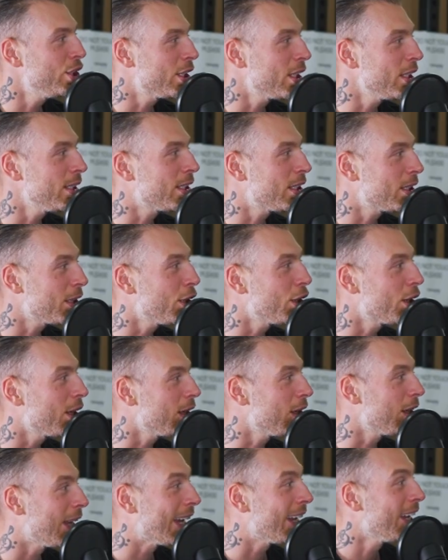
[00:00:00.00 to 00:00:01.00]
Because you
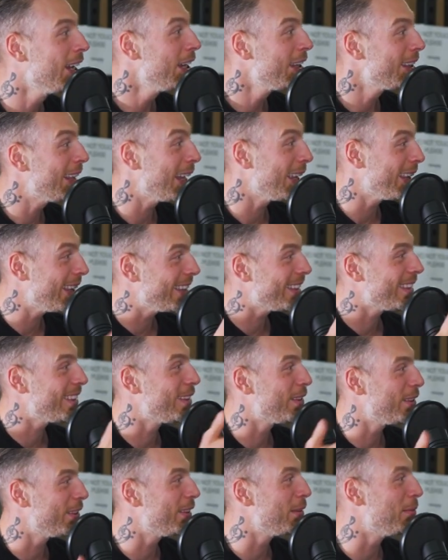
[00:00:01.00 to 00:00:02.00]
can like that.
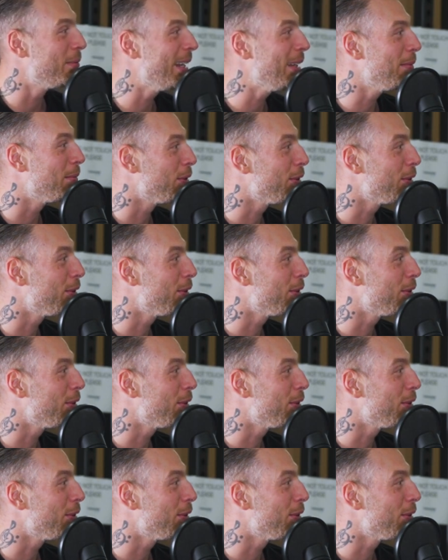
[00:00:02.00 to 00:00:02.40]
The meme.